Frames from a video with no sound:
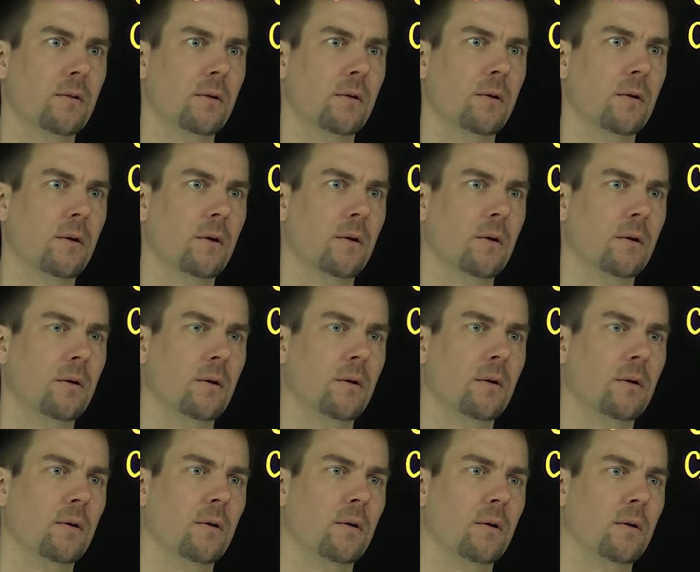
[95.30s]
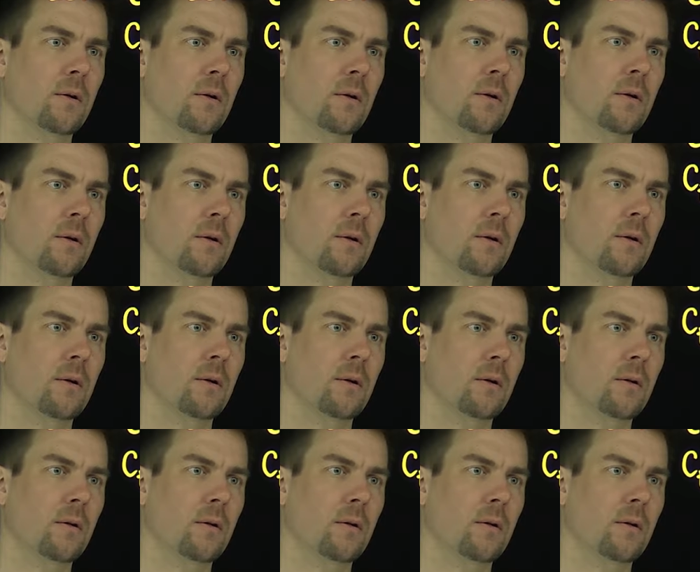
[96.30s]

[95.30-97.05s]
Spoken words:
Nobody speaks.